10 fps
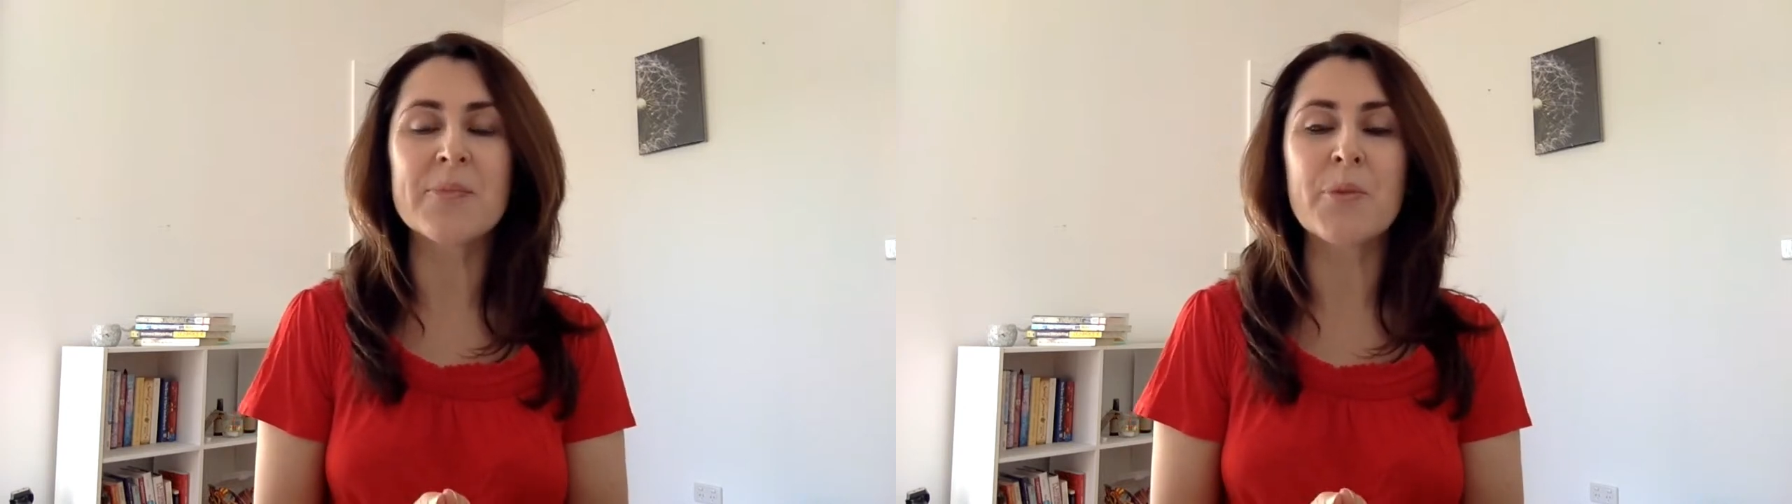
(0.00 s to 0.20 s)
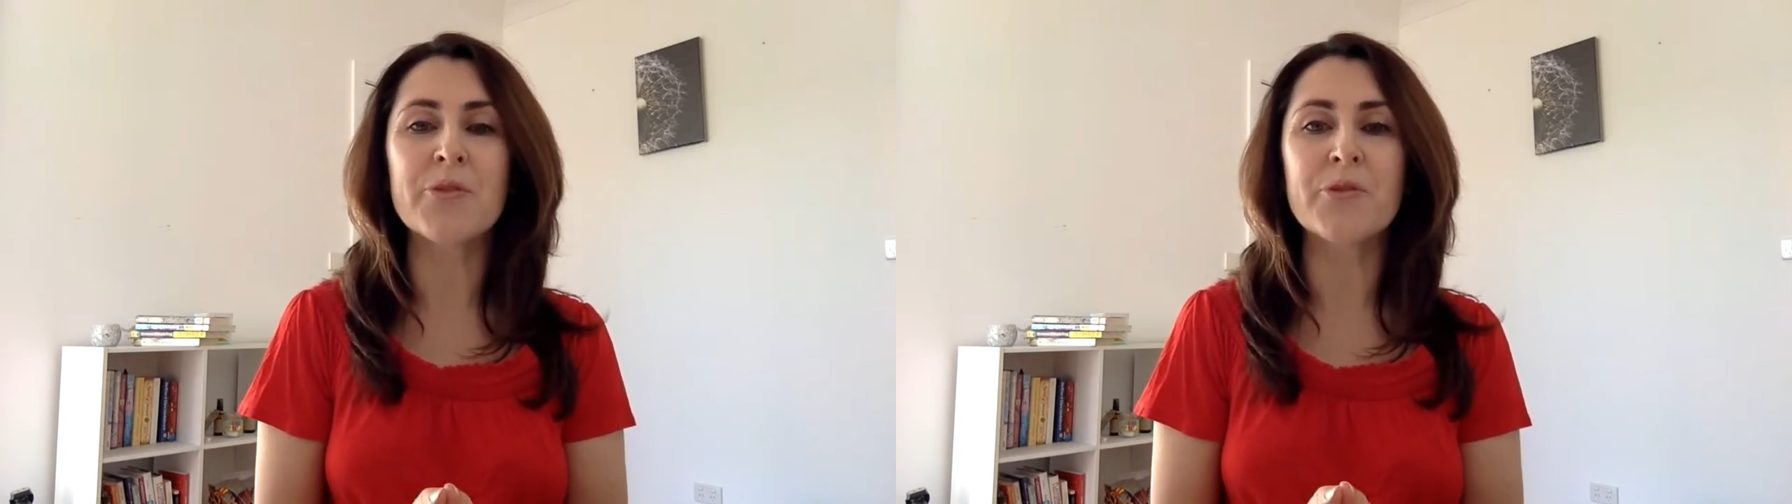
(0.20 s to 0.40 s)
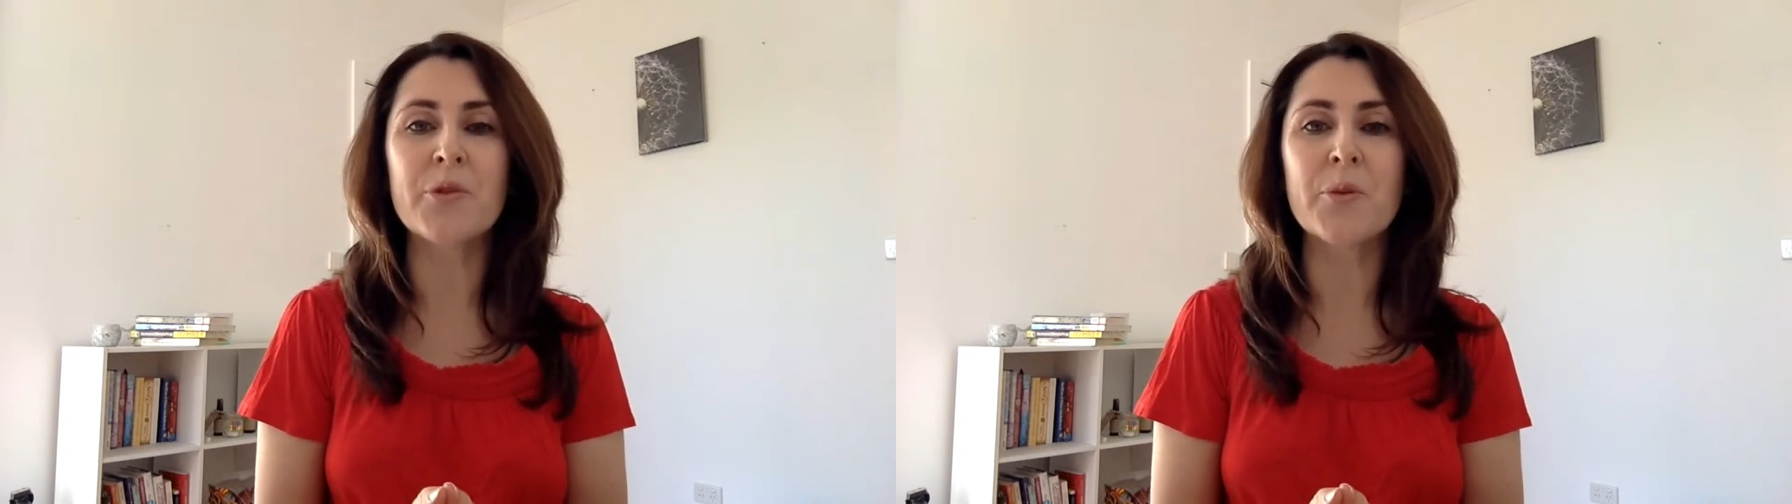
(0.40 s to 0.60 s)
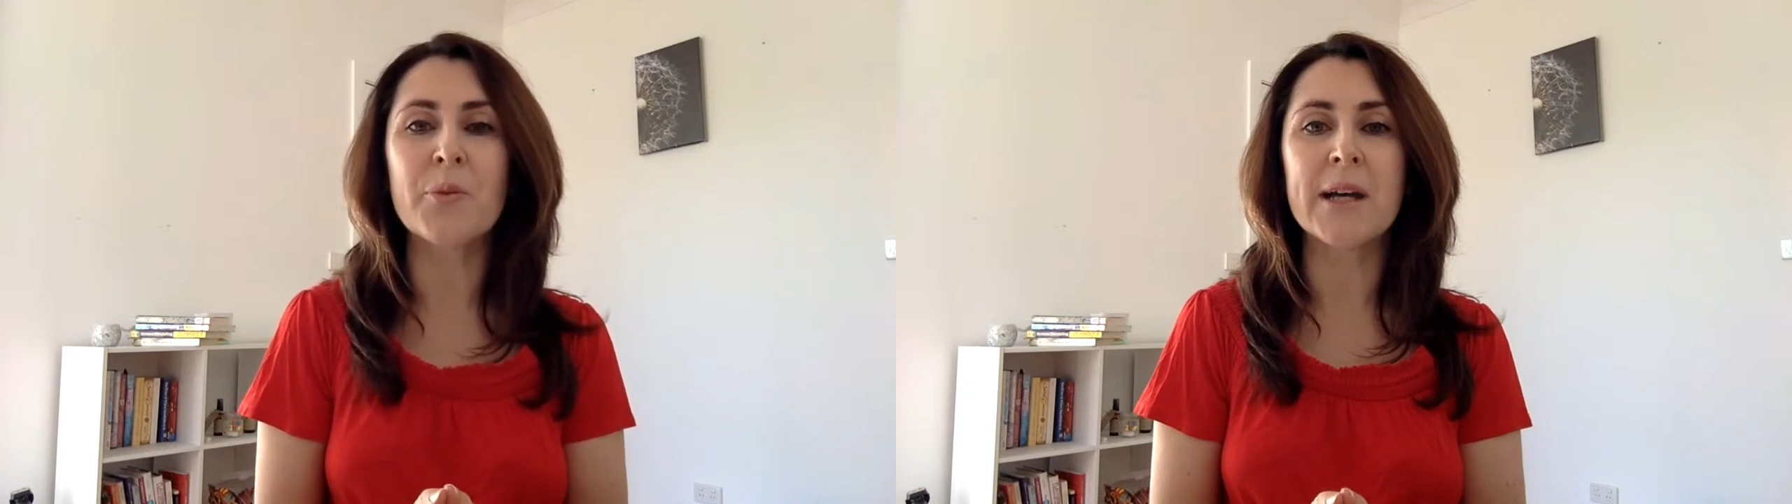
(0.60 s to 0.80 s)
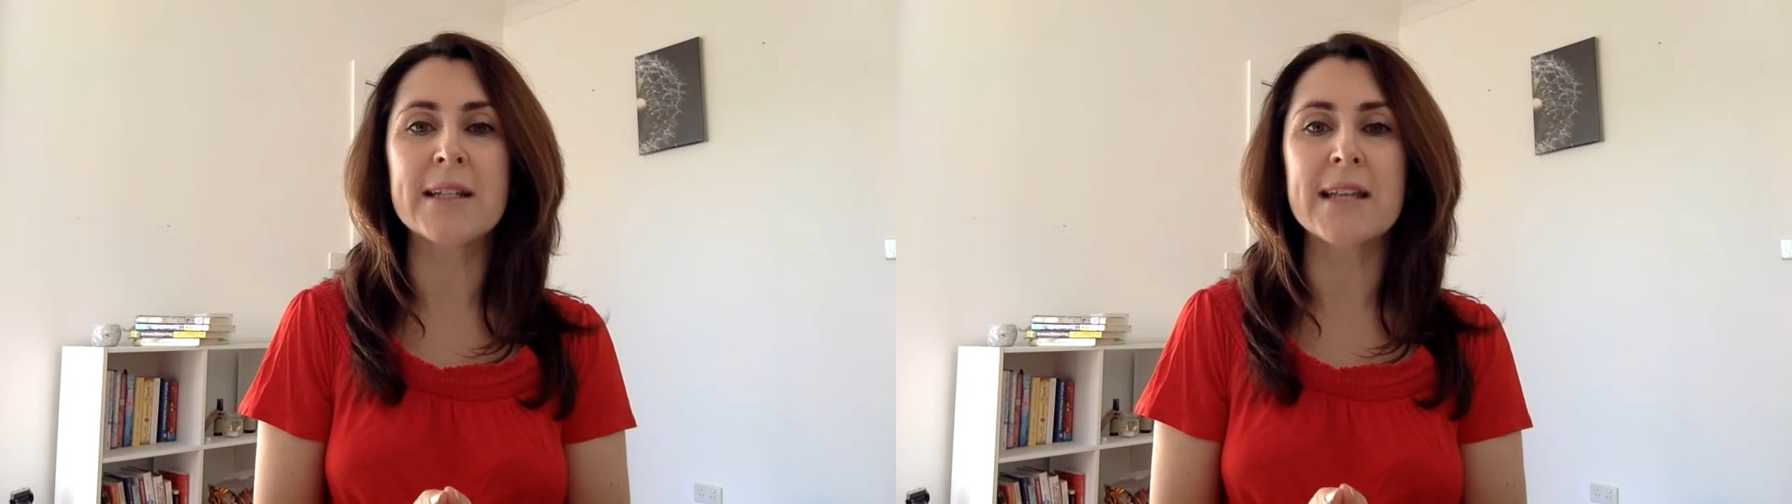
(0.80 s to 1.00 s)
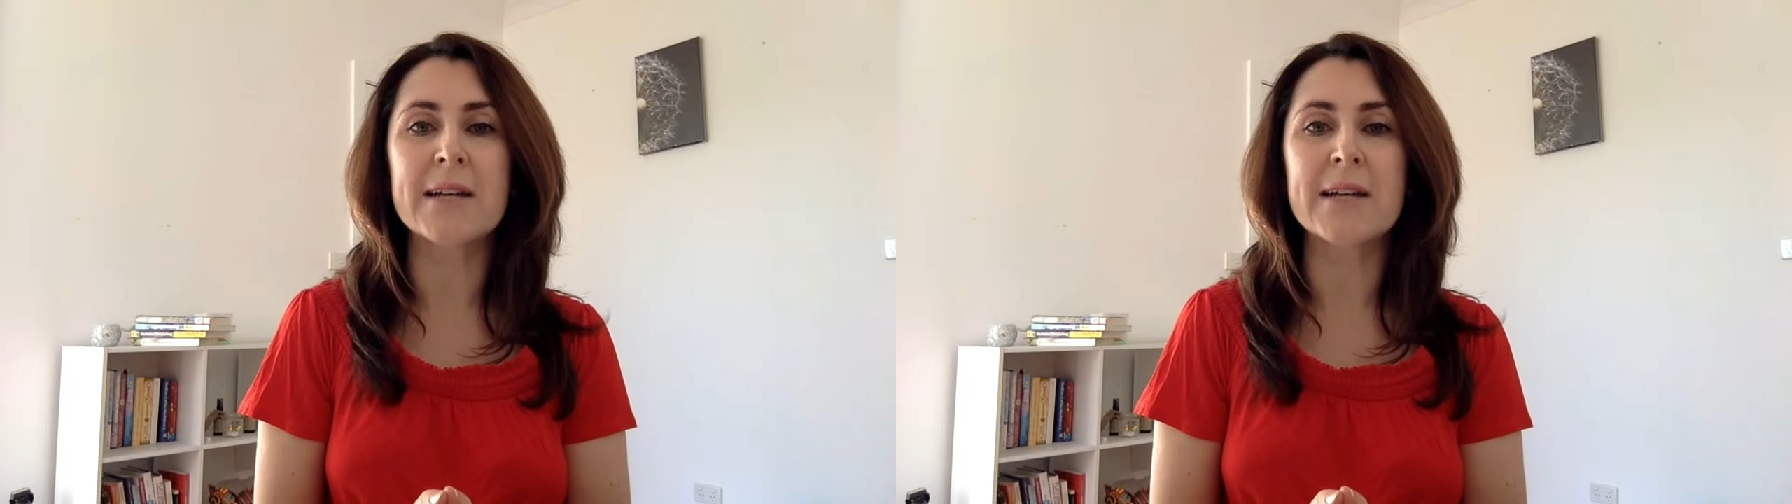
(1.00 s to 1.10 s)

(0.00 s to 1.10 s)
before, but